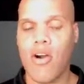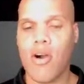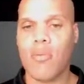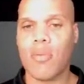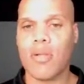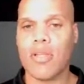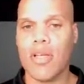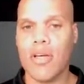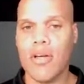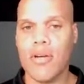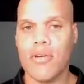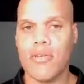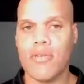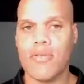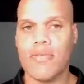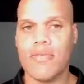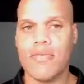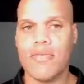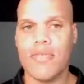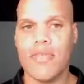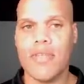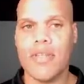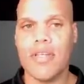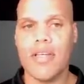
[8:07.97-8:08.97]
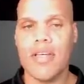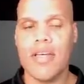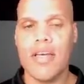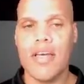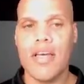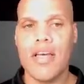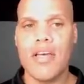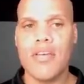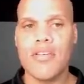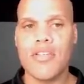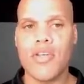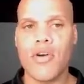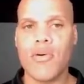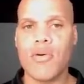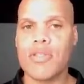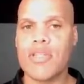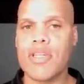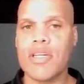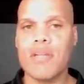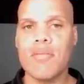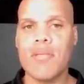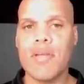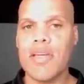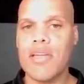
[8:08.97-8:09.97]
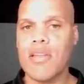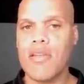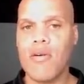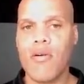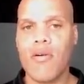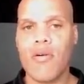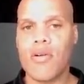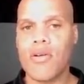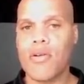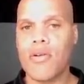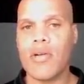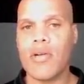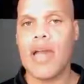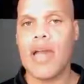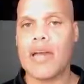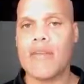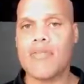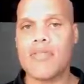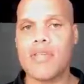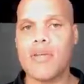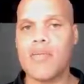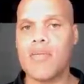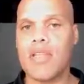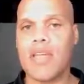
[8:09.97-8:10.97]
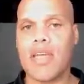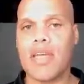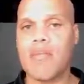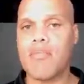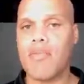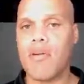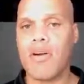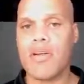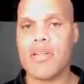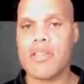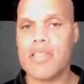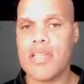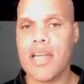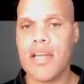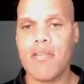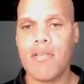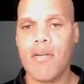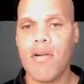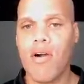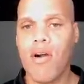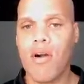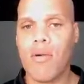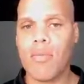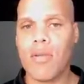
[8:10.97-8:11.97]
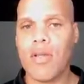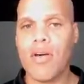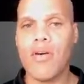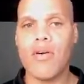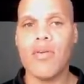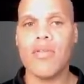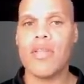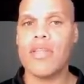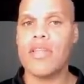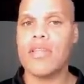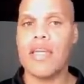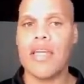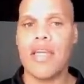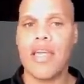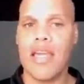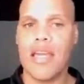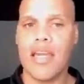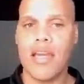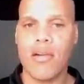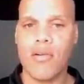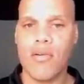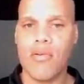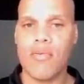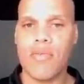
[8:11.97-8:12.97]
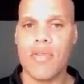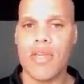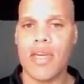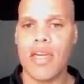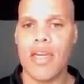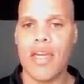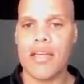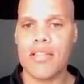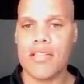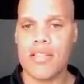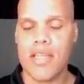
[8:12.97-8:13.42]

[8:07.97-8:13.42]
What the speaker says: Malone. So it's going to be either or. You're going someone that could probably stay with Karl Malone, then they can't stay